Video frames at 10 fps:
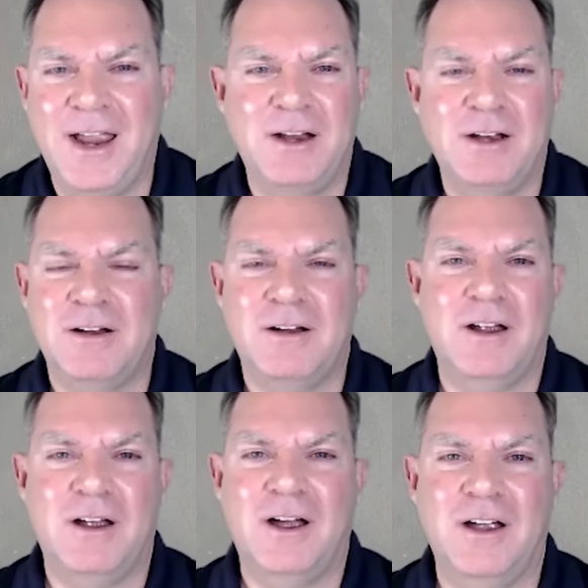And
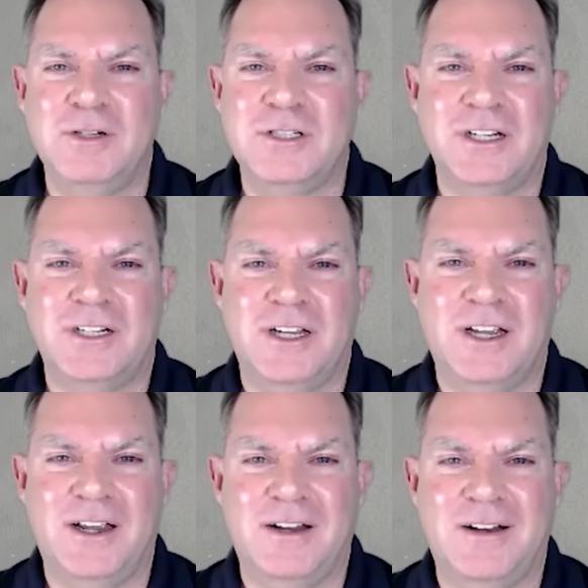I always like
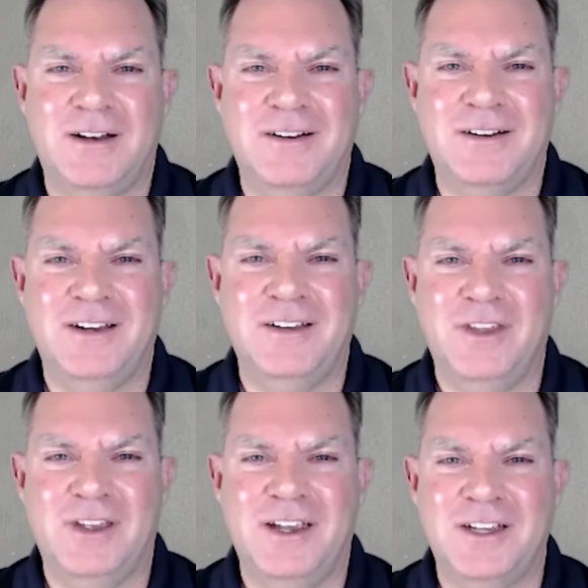to
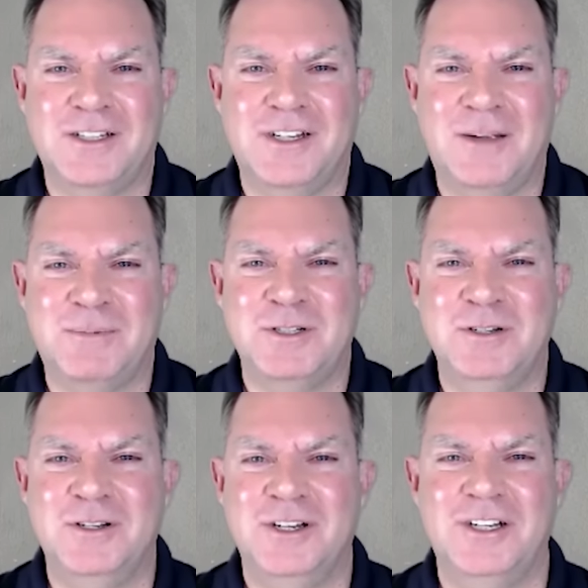give the guest an
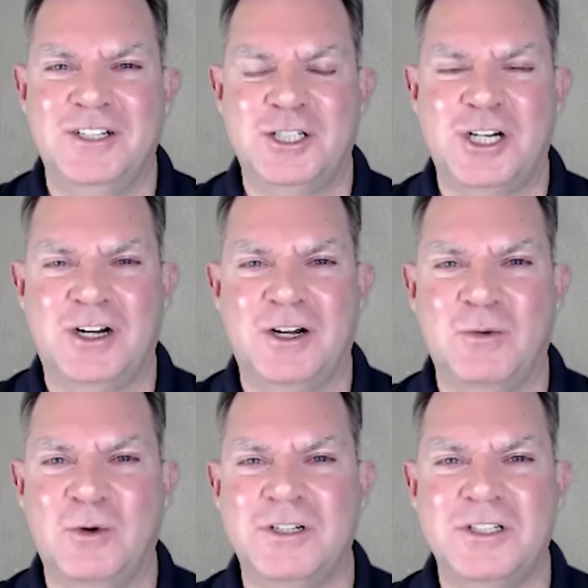opportunity to
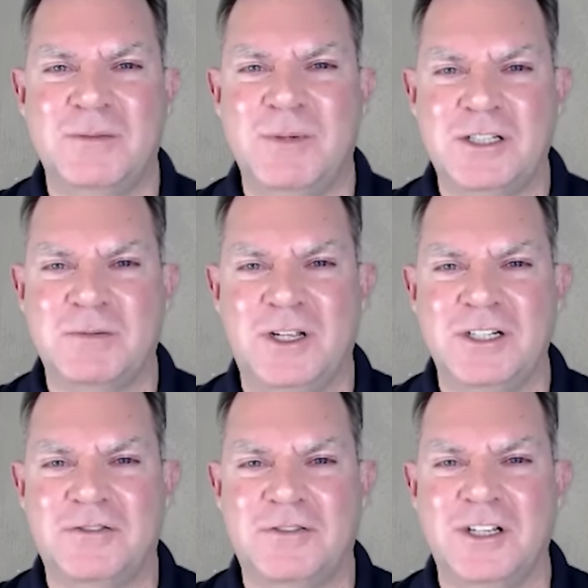share where's the best
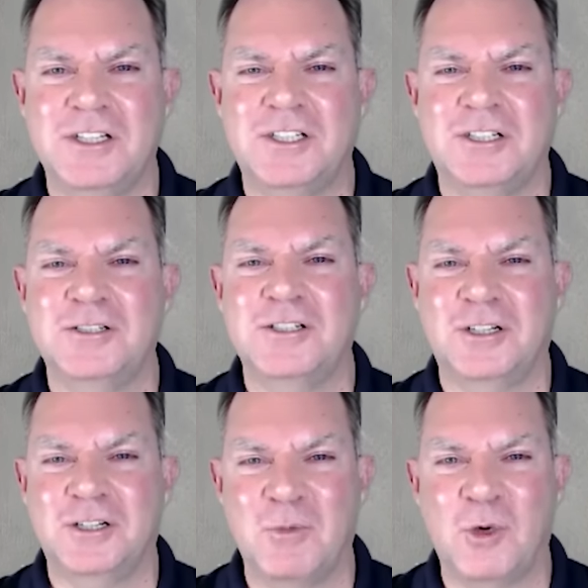place for listeners
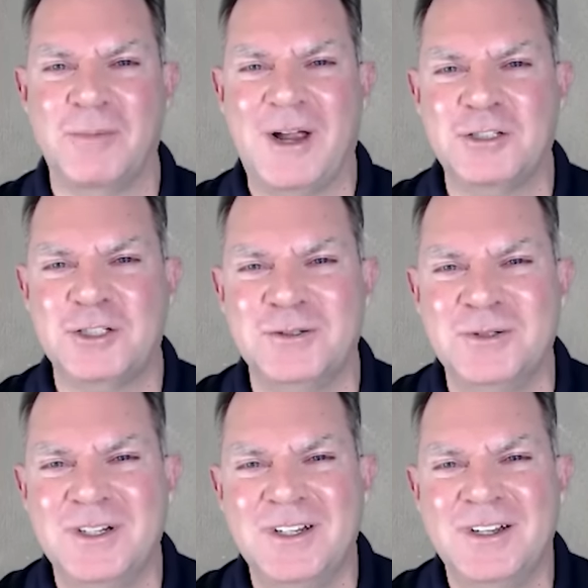to learn more about you.